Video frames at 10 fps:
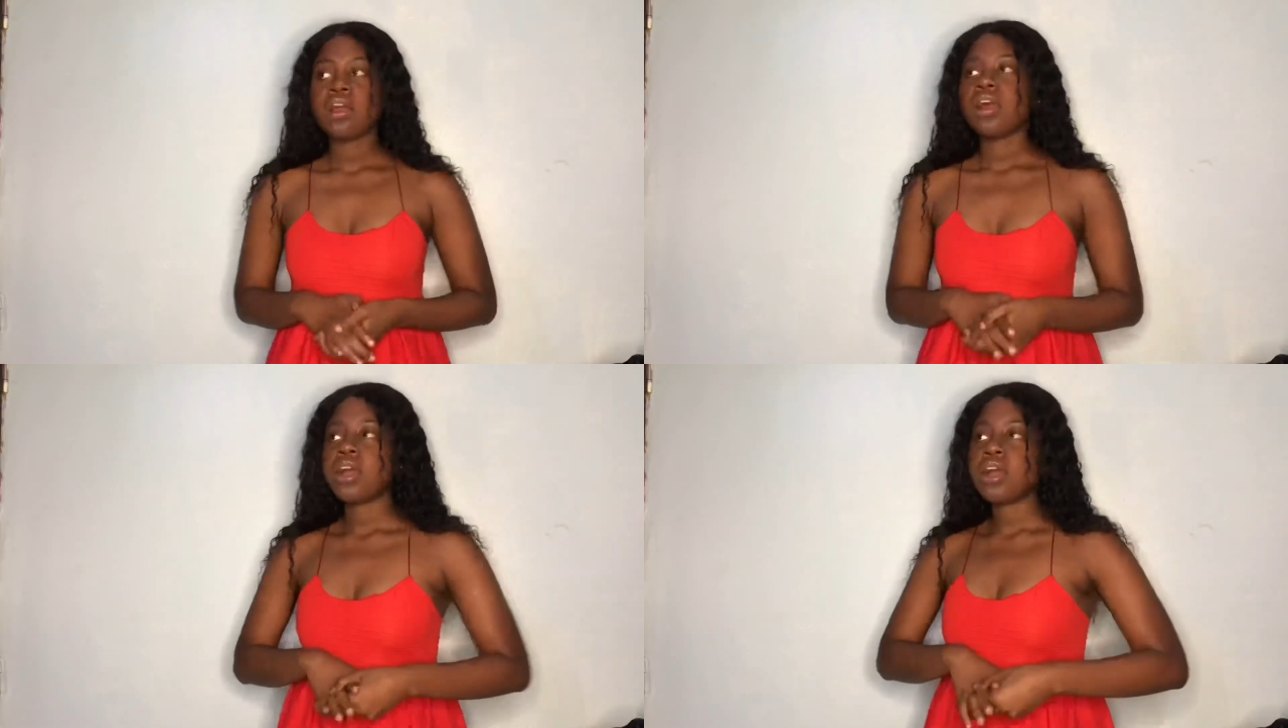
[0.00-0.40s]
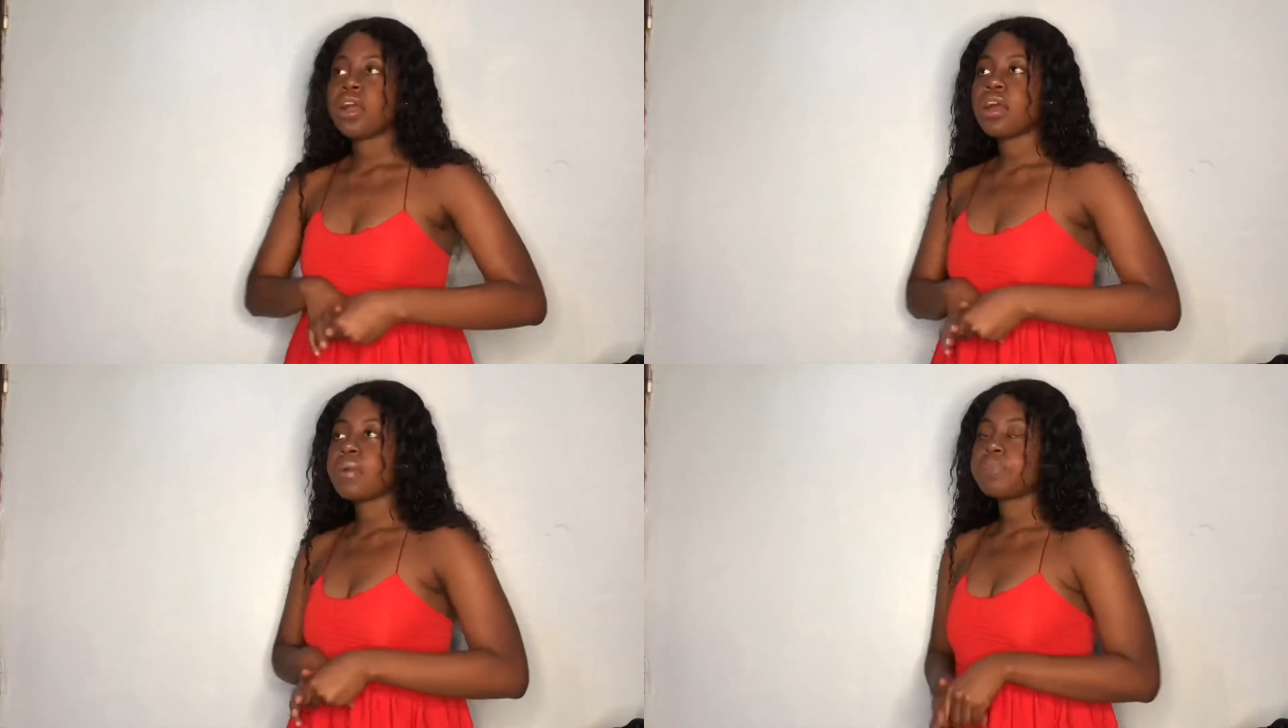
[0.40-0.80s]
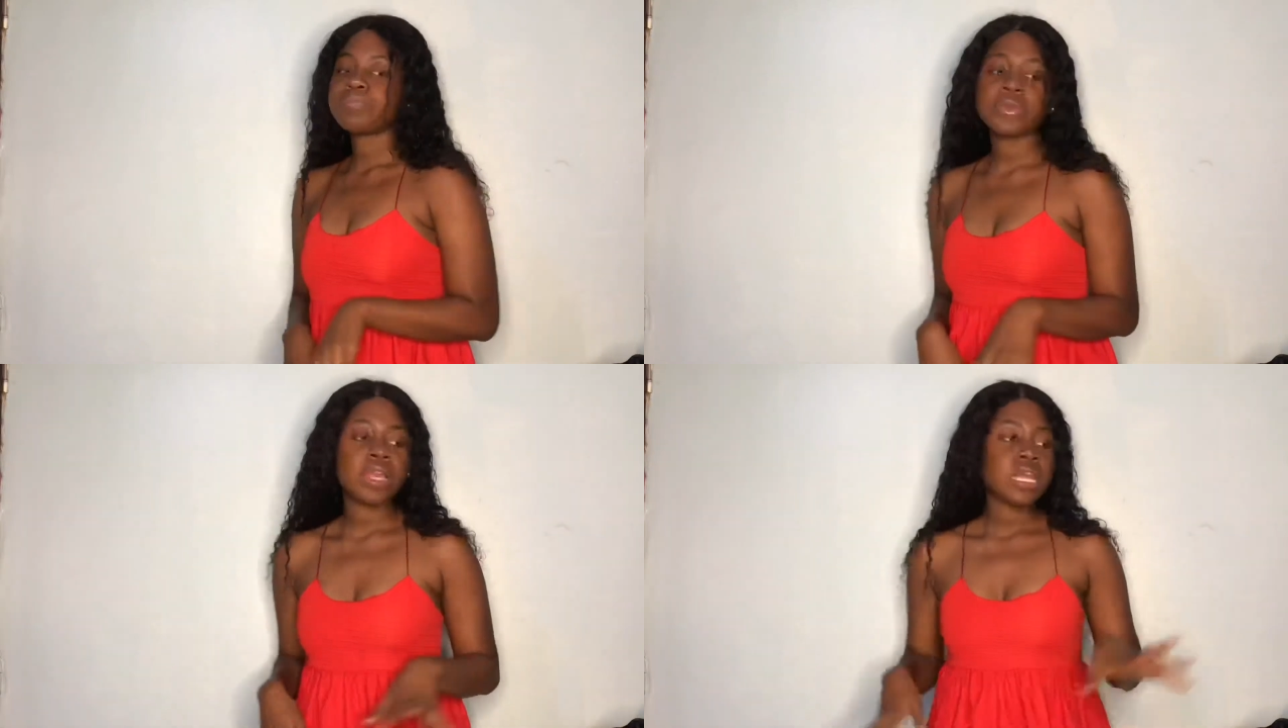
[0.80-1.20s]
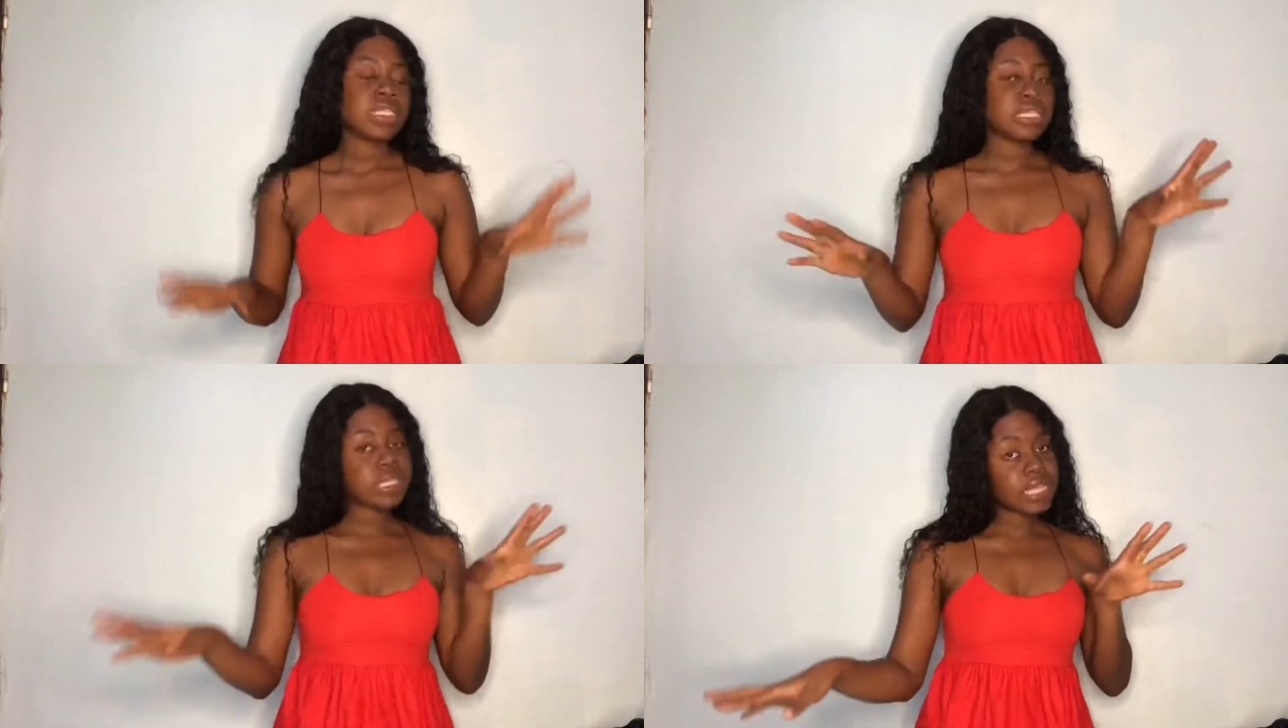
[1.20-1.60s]
um
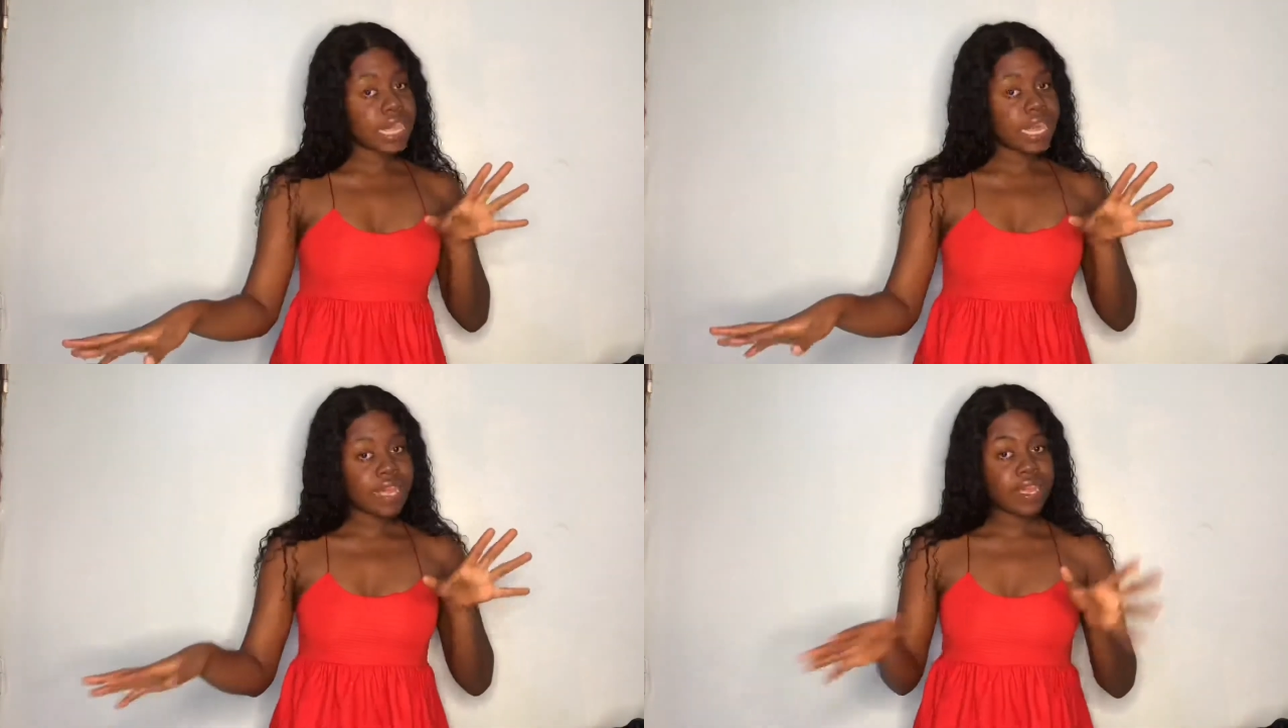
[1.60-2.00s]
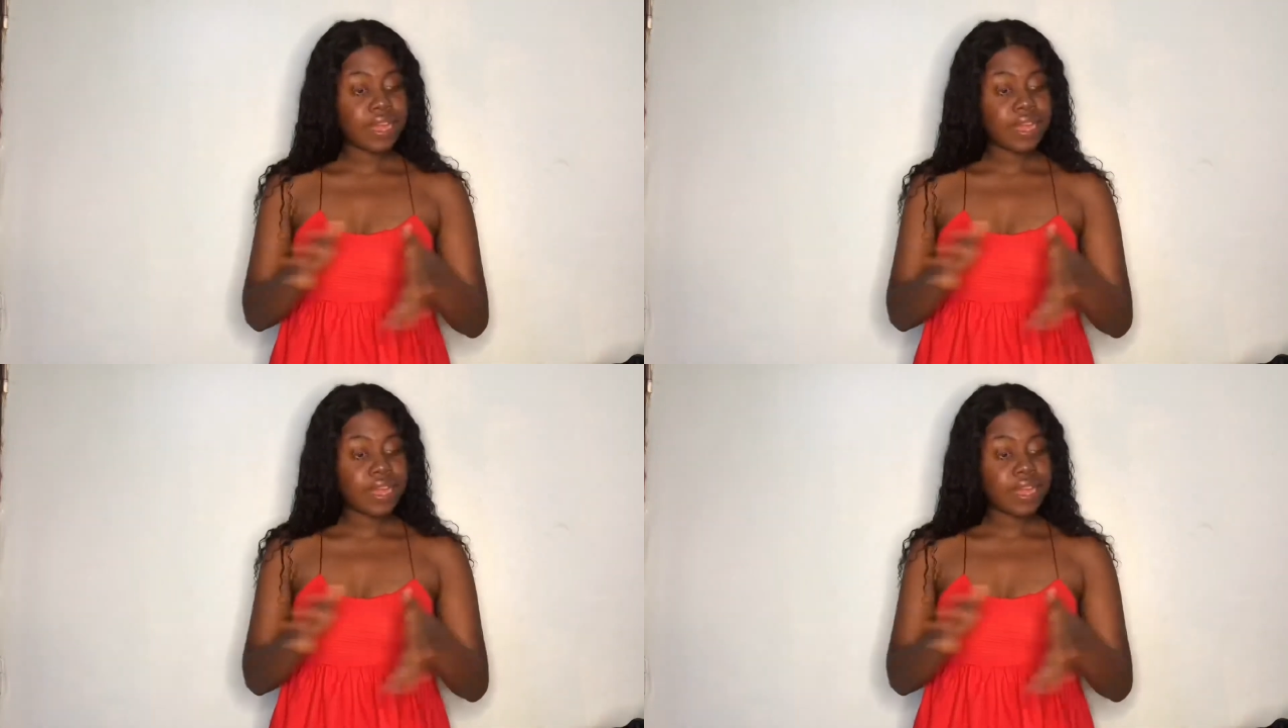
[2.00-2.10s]
today